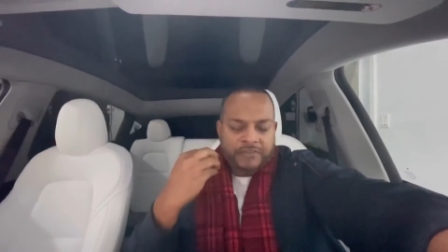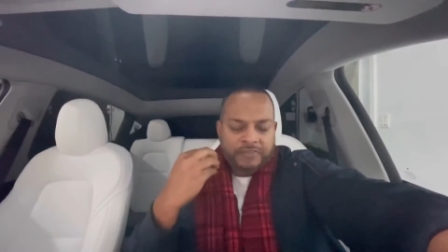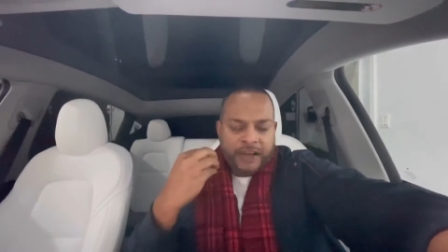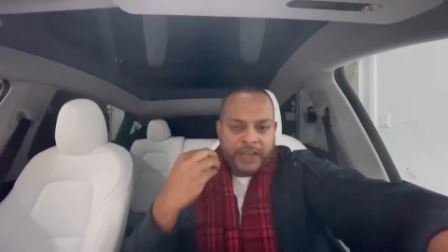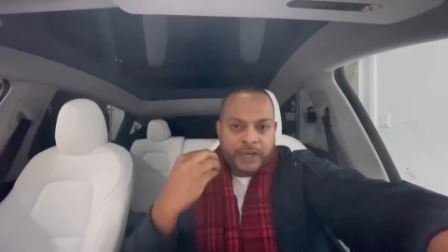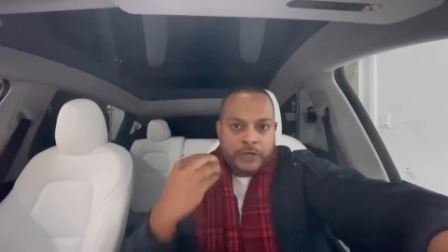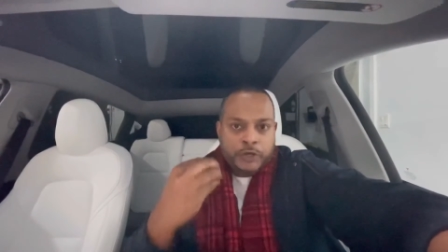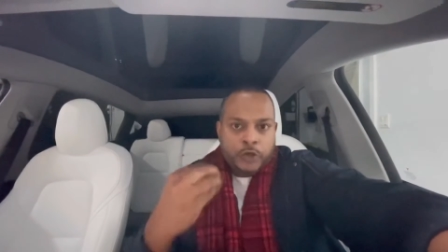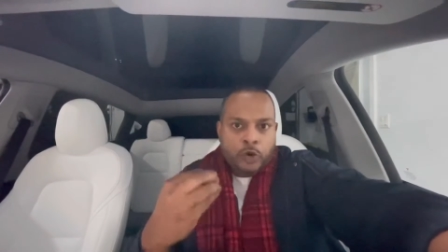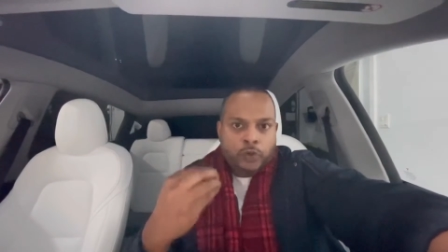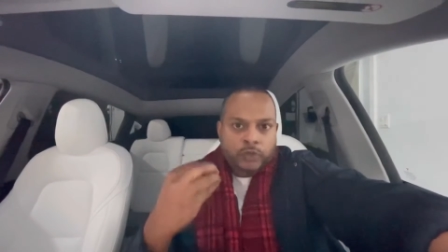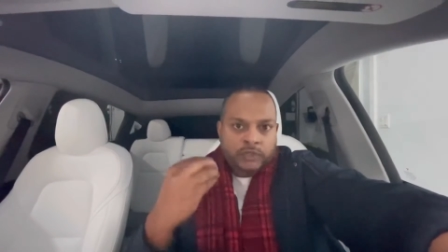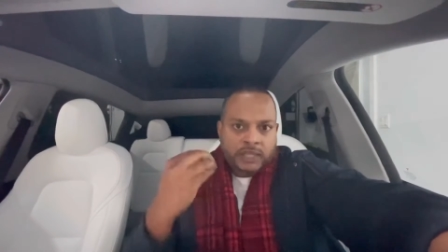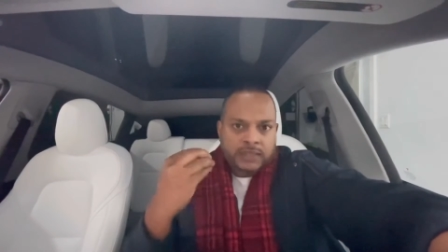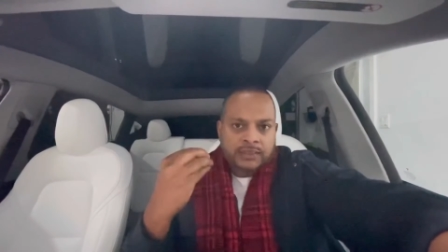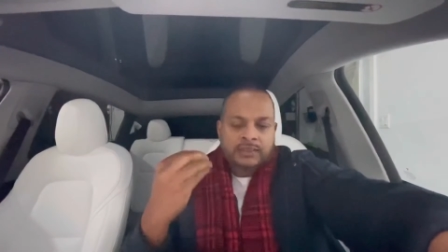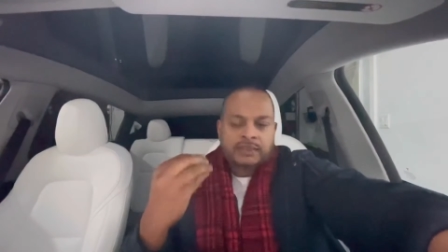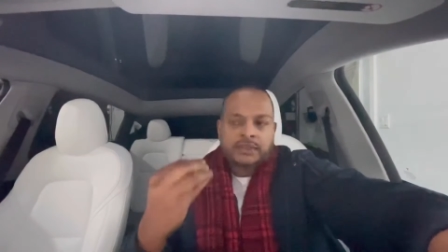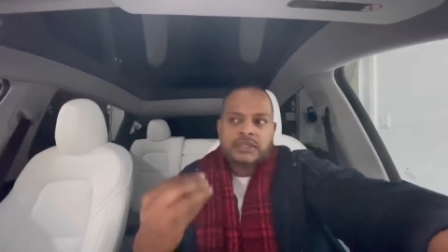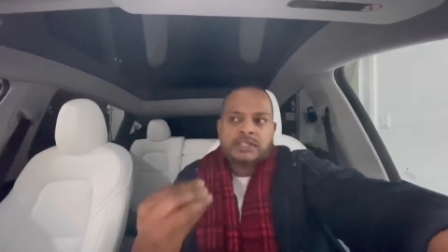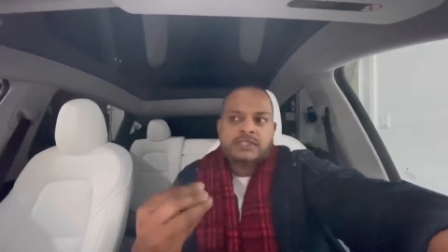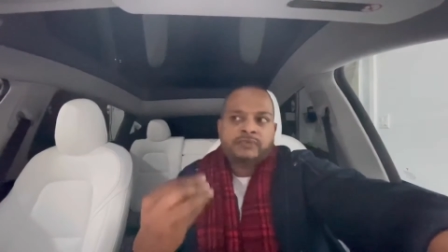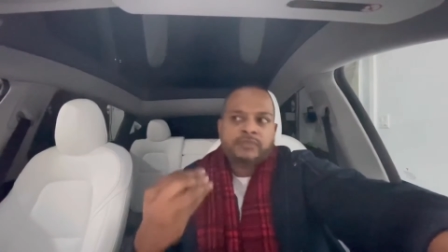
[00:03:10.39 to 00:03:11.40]
if I know
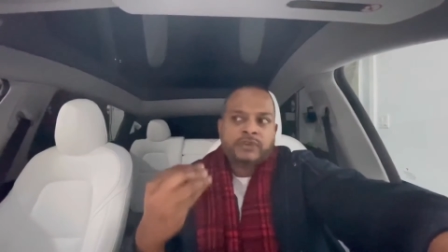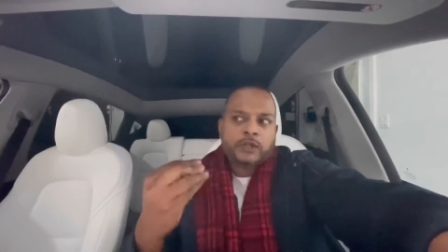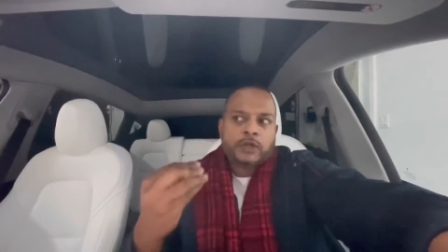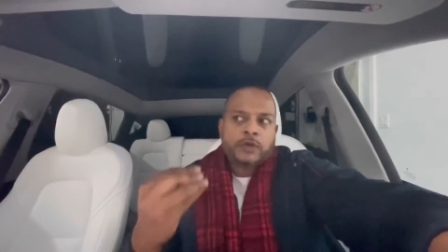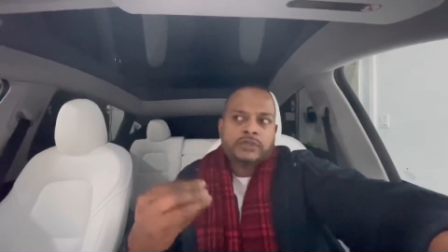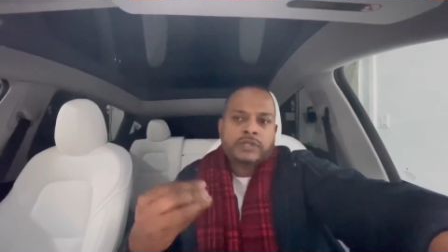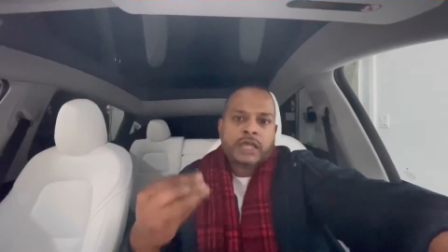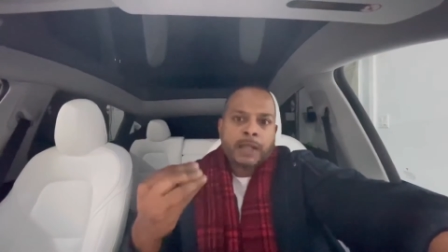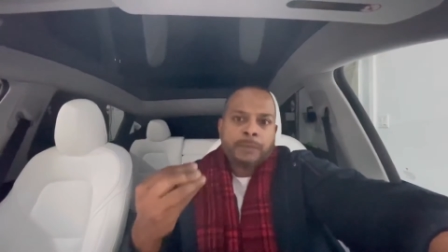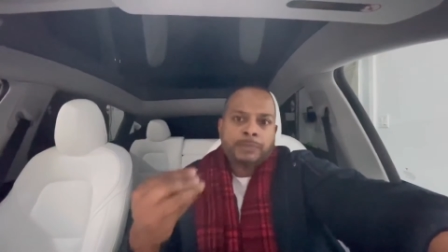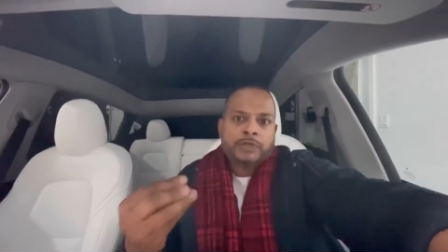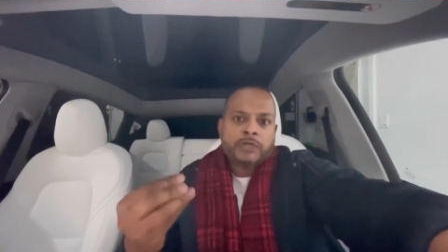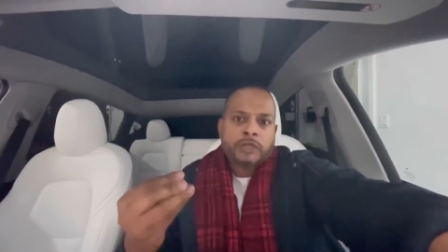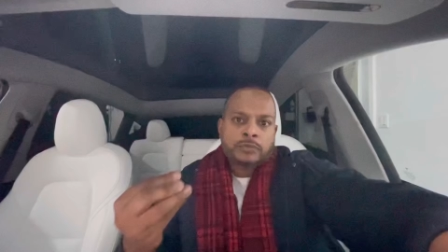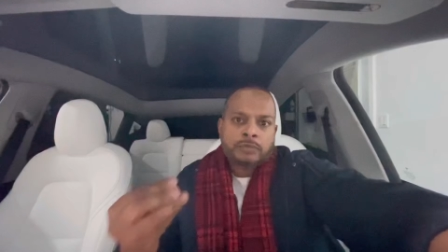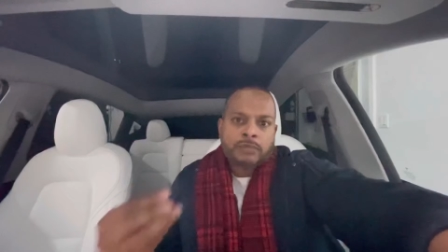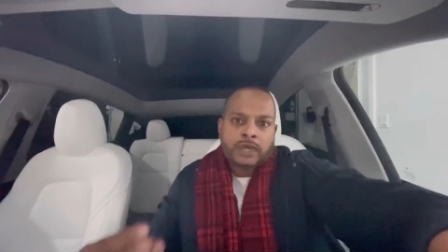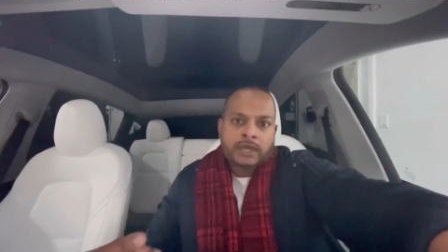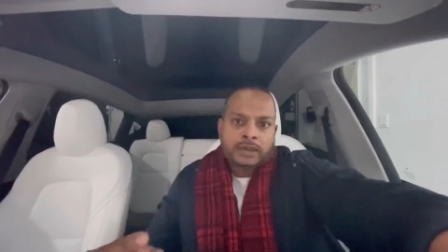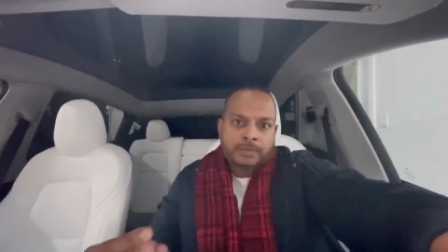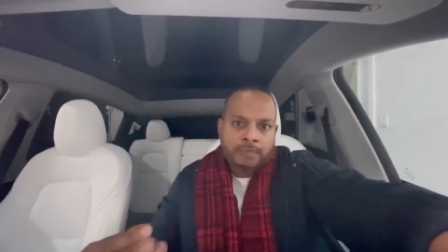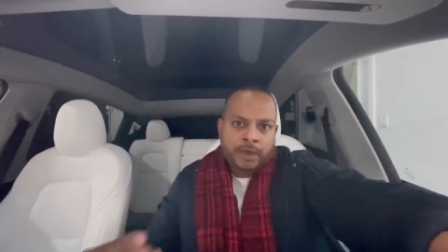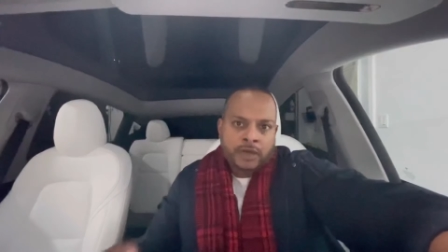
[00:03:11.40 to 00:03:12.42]
that this video is helping you
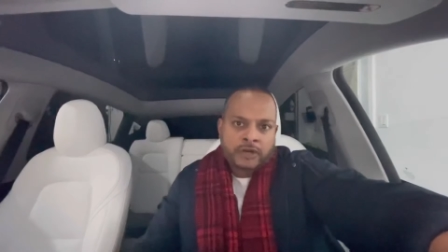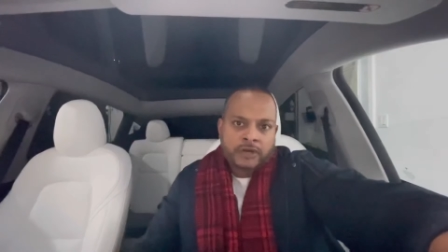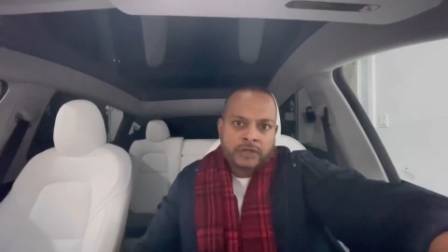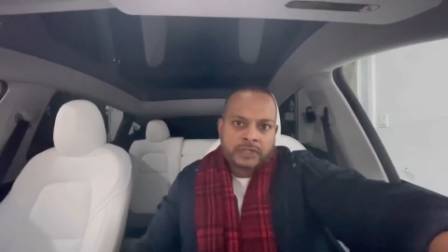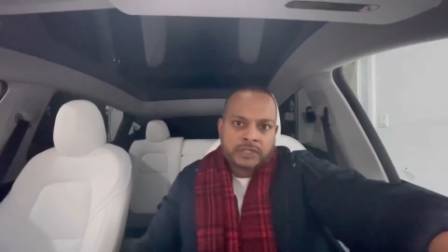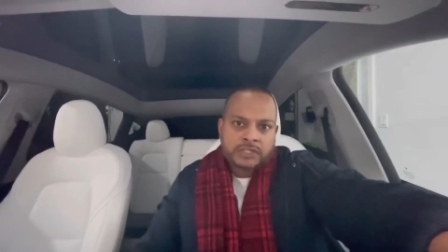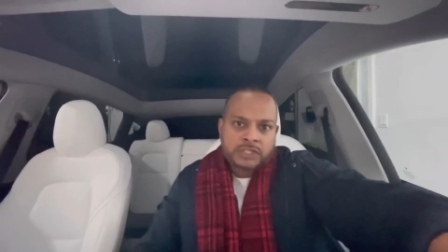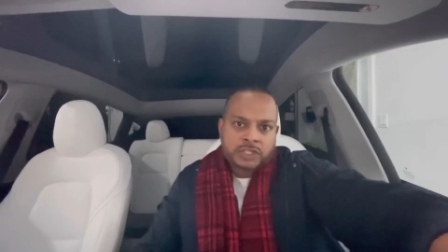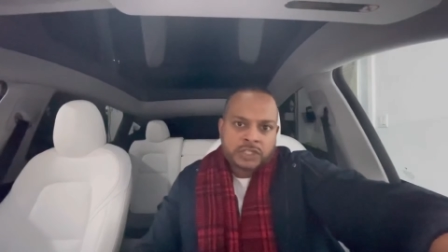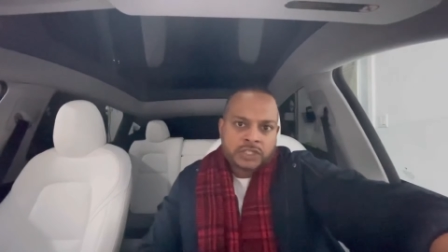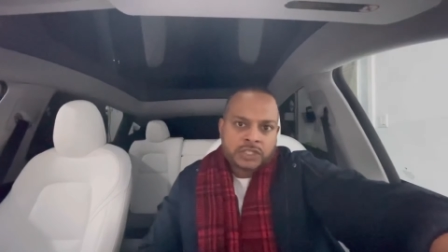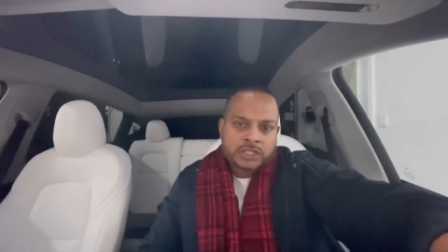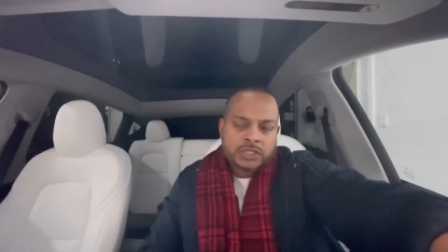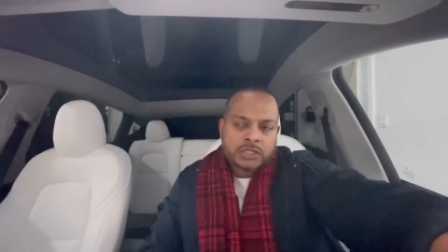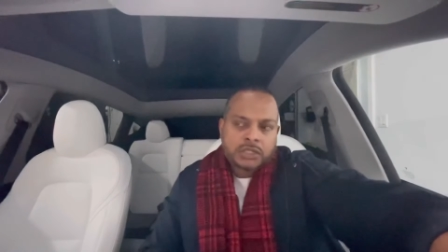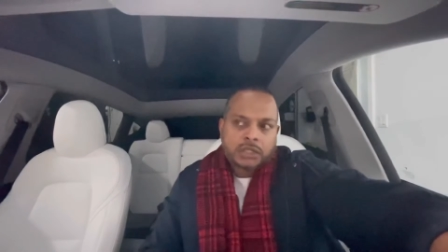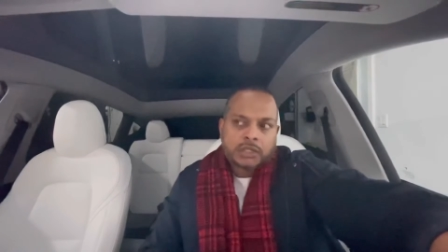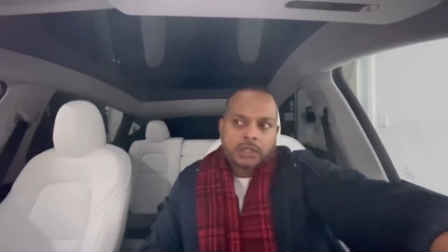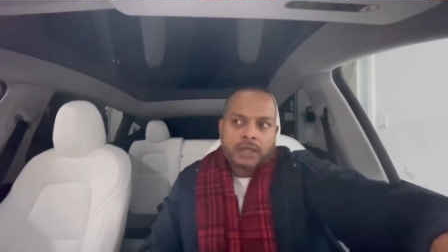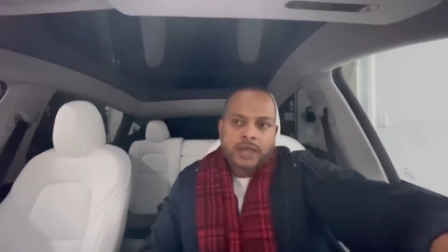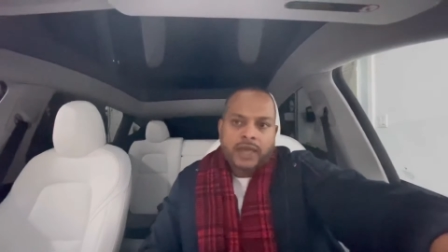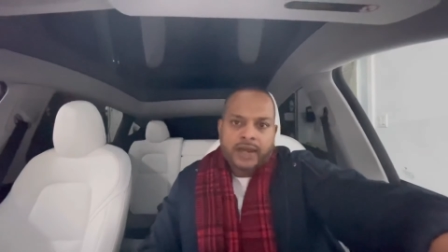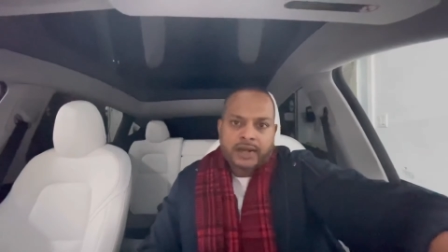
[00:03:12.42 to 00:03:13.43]
make a better decision
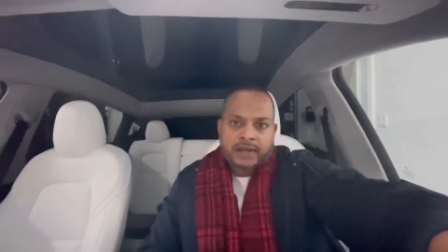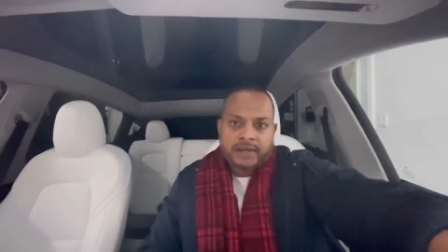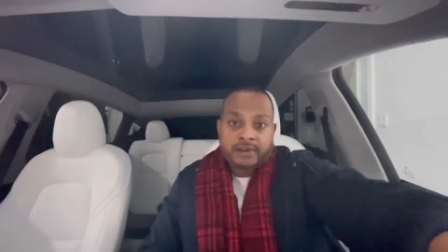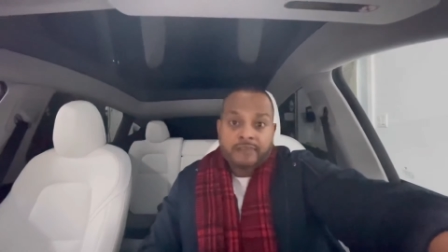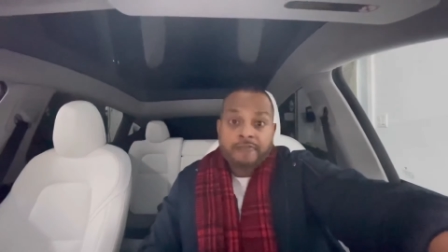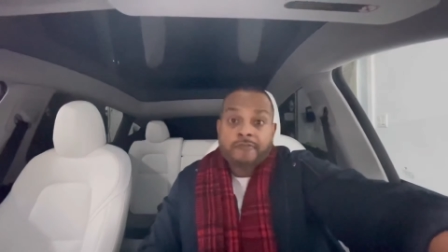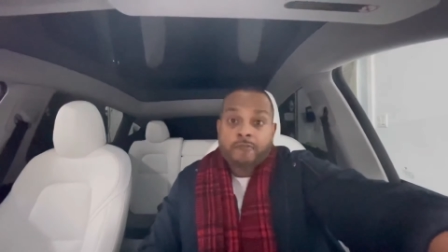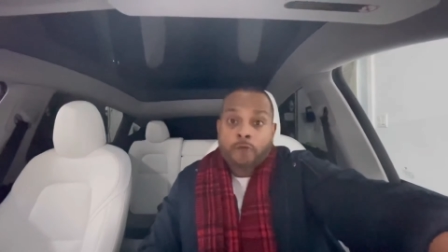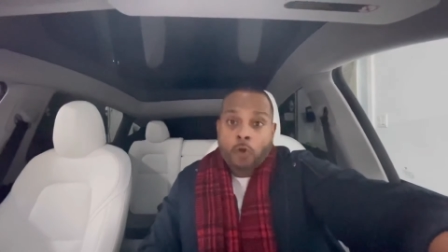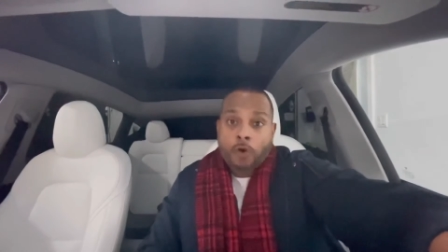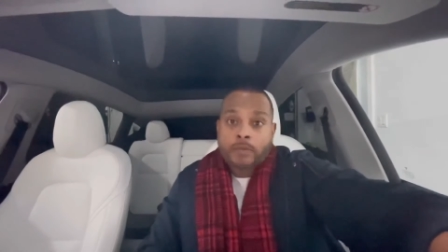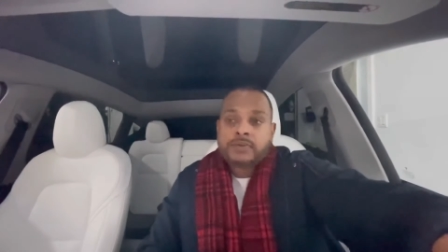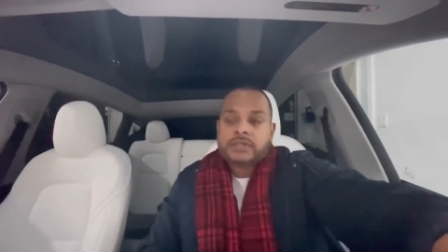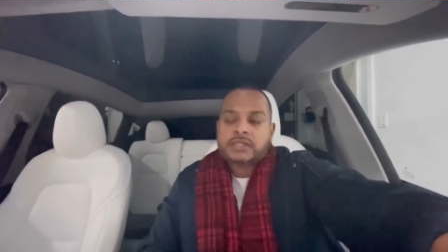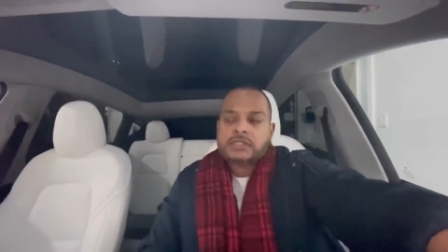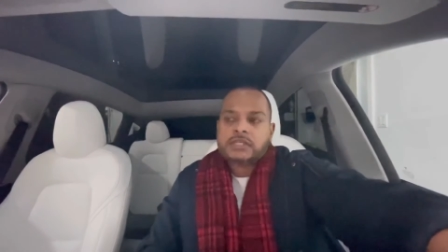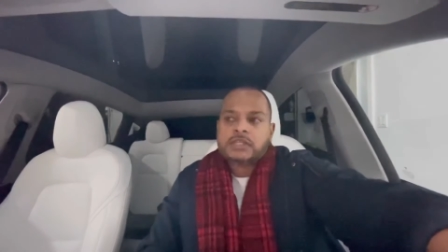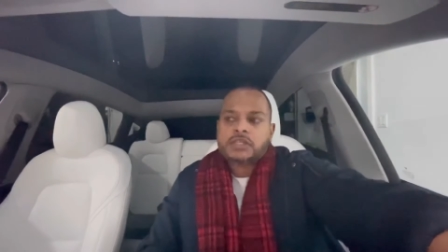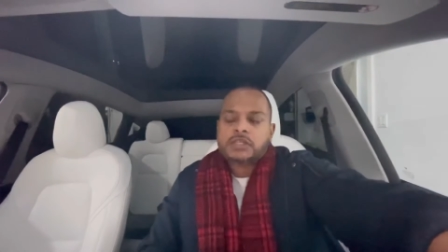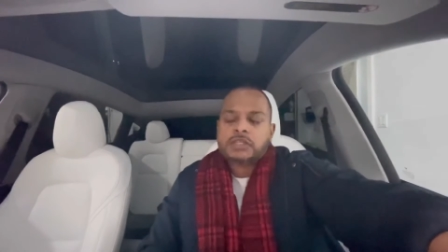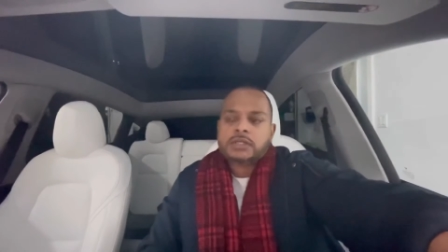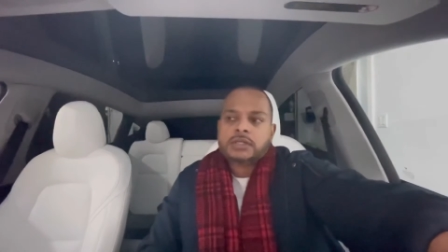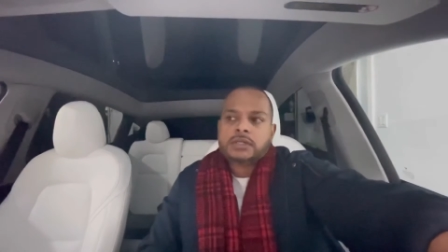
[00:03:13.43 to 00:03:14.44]
and an informed
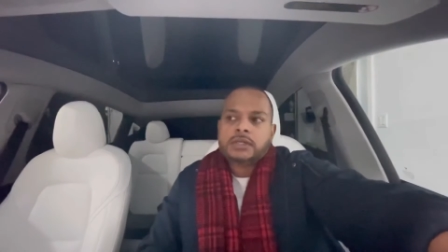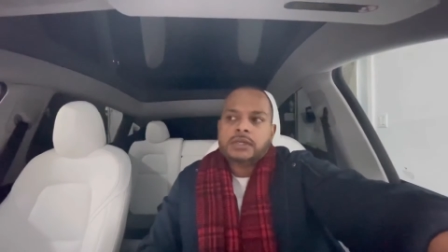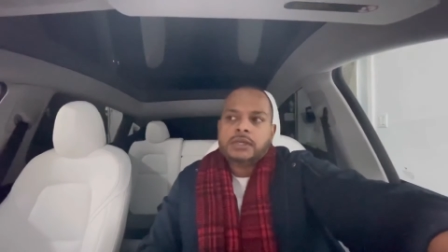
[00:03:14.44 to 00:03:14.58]
decision,